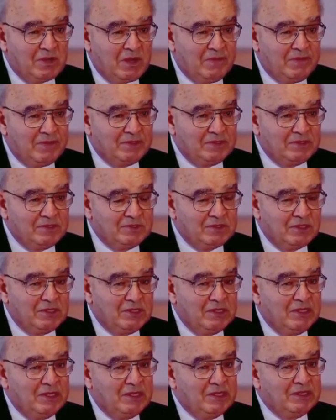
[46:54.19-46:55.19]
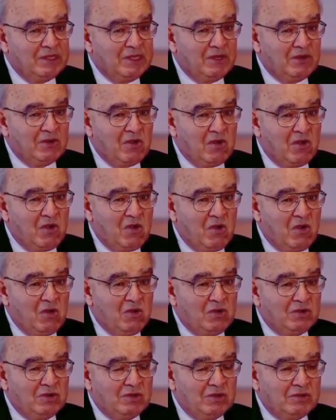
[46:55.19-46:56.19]
properties, they're
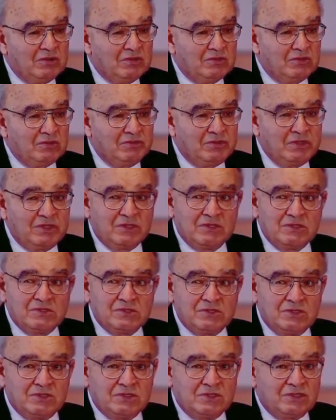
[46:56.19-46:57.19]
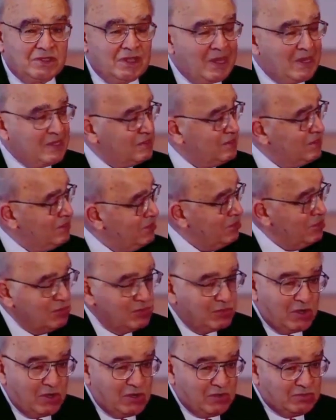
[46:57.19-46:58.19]
all to be considered as
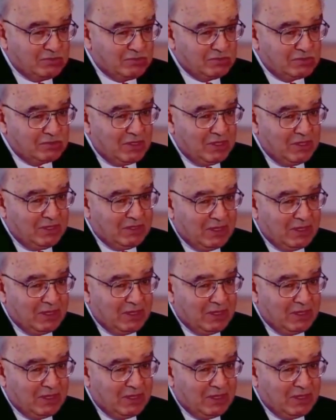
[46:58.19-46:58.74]
neurons,